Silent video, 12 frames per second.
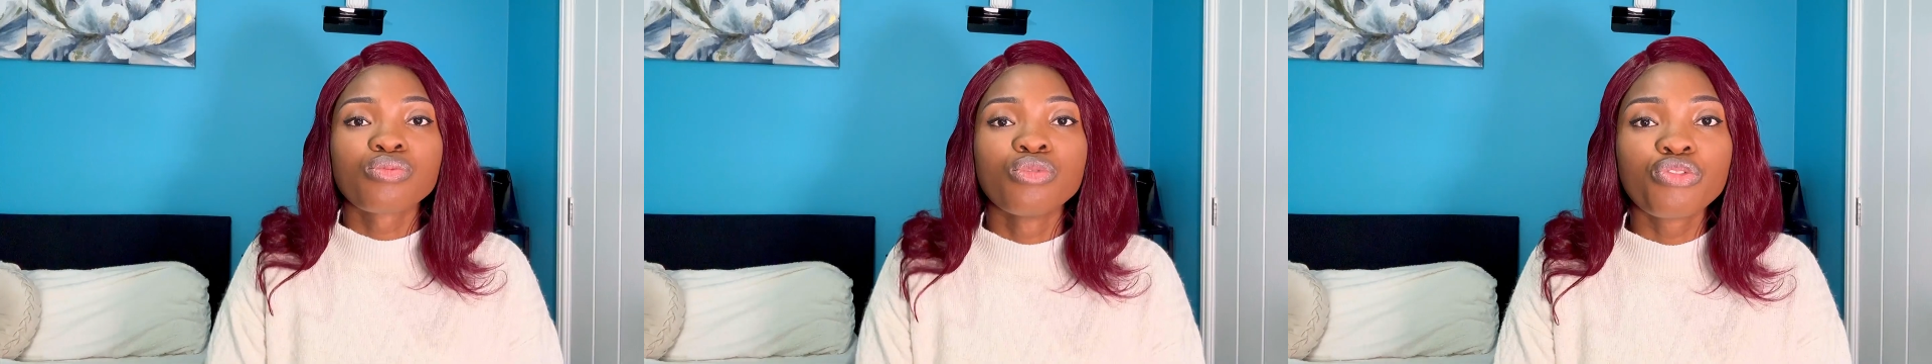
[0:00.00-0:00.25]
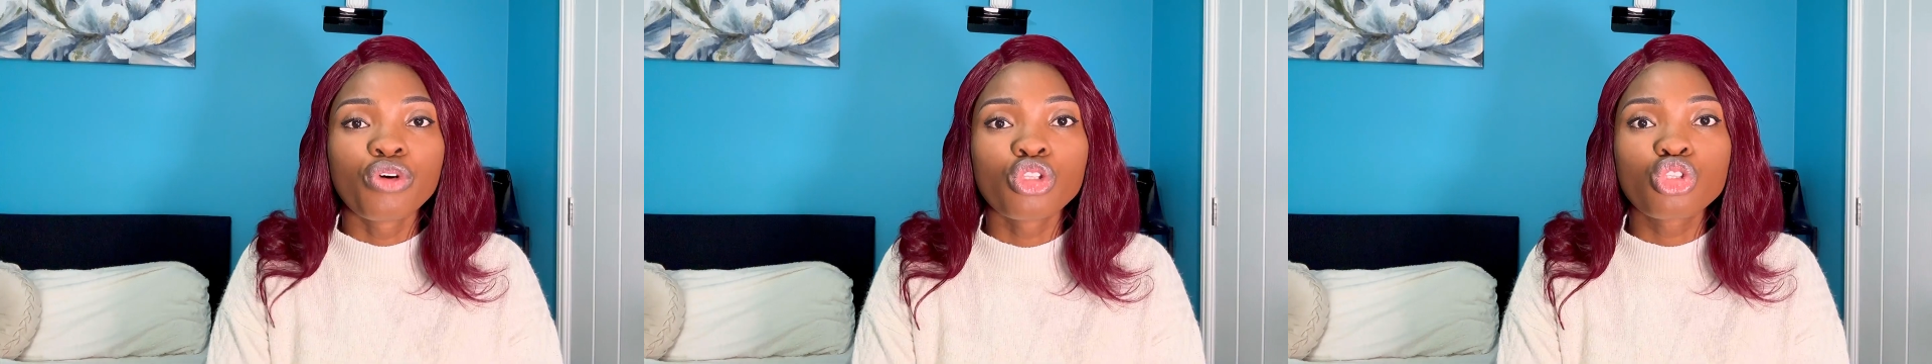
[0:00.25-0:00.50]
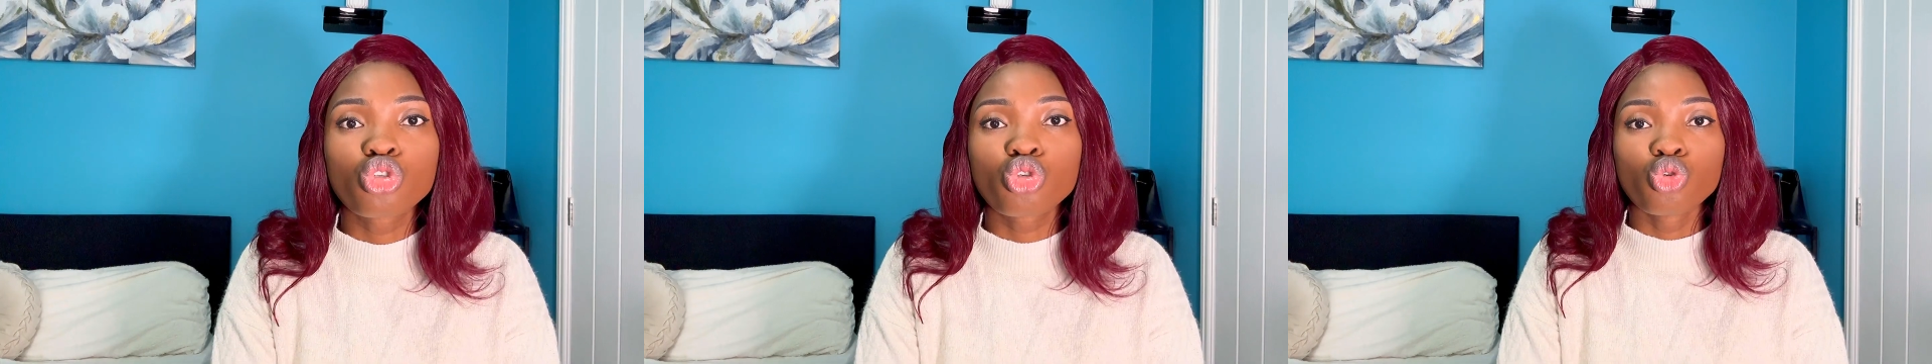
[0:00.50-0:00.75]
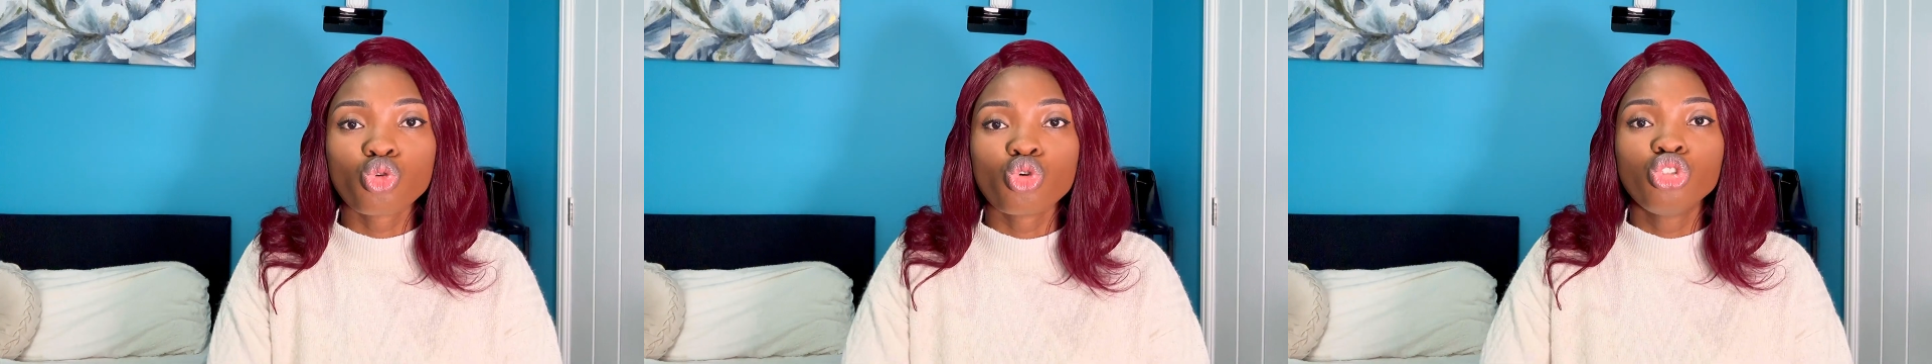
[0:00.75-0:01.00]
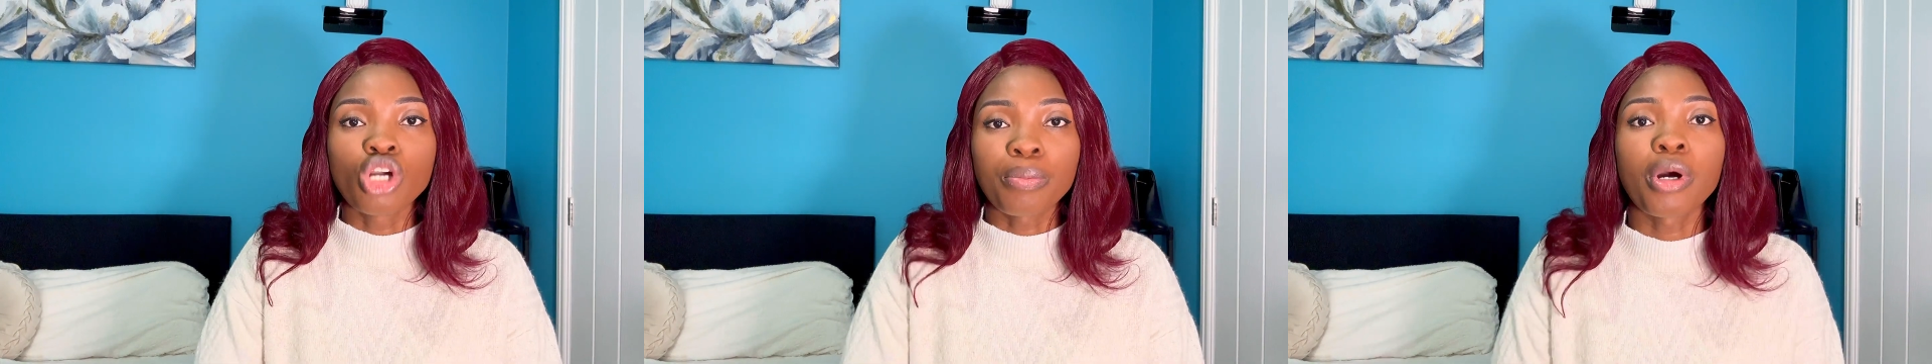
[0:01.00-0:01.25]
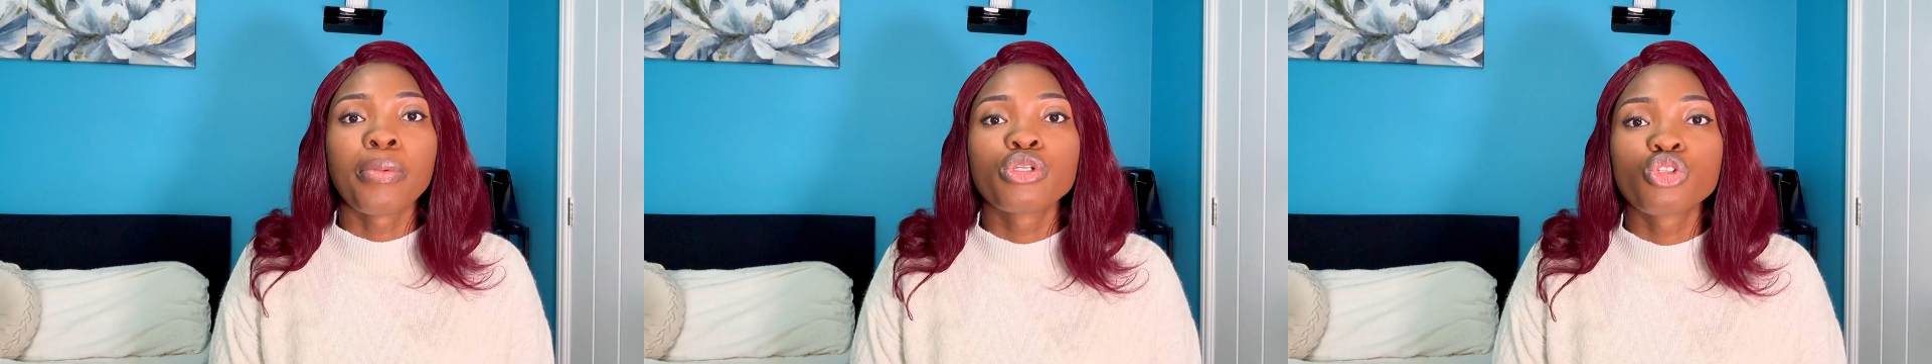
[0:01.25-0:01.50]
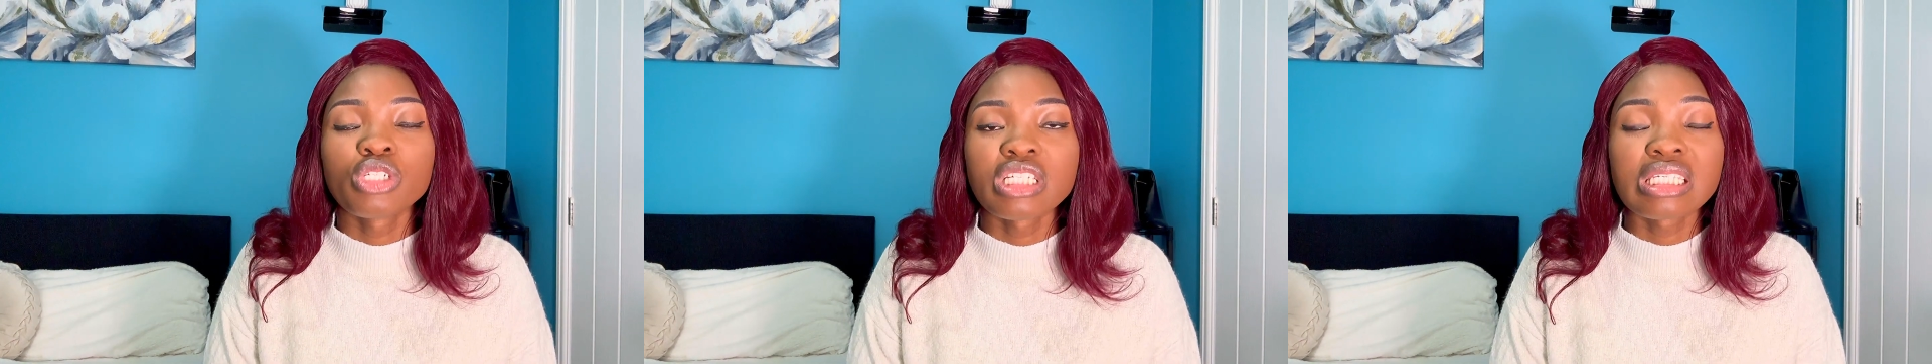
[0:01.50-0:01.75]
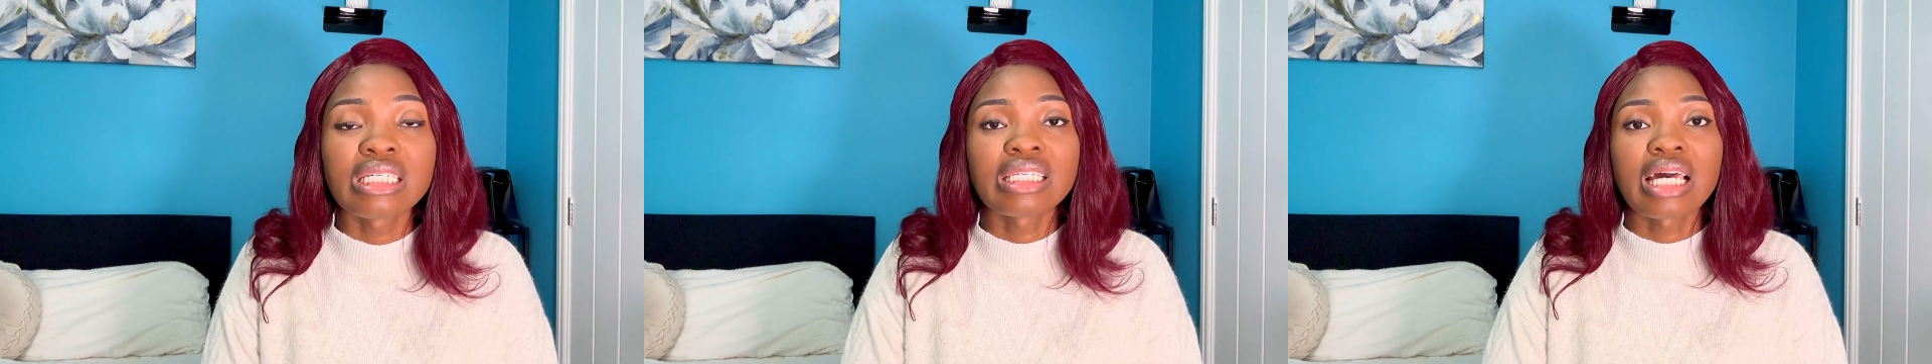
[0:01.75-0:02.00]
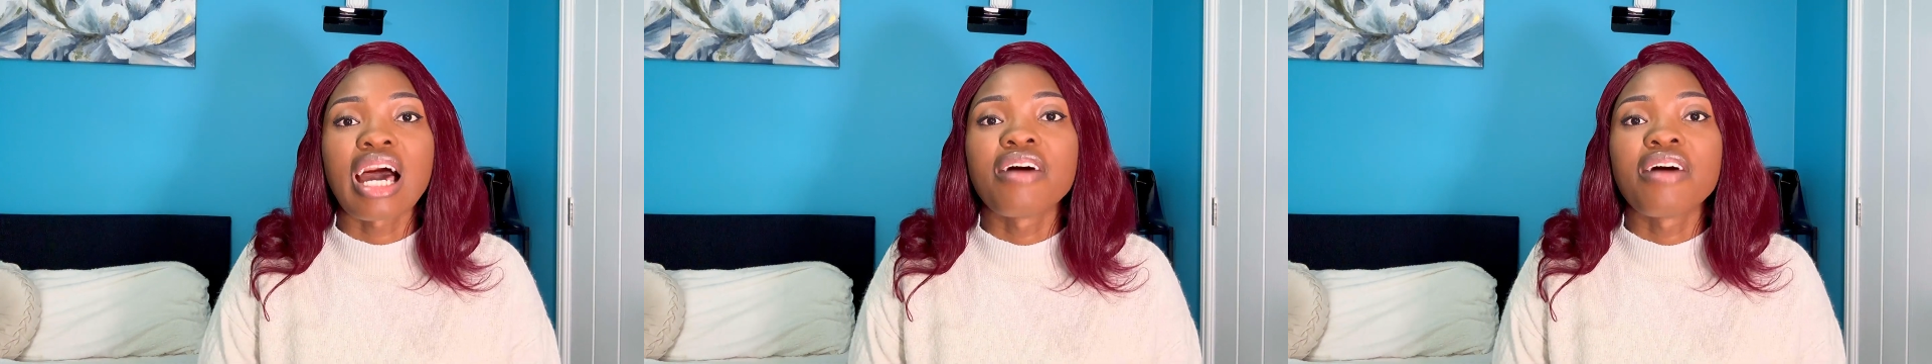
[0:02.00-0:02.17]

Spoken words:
move on to job opportunities that are